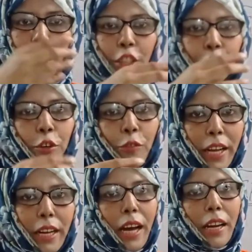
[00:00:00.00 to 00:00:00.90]
So
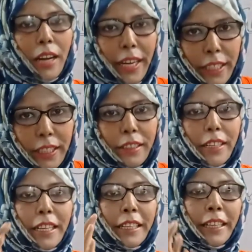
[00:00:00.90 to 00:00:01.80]
when a writer
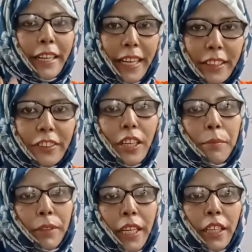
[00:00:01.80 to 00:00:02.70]
narrates
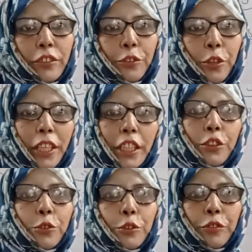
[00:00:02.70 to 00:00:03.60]
something, so he
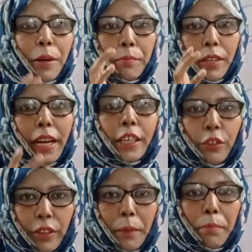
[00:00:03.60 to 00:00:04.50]
used some kind of a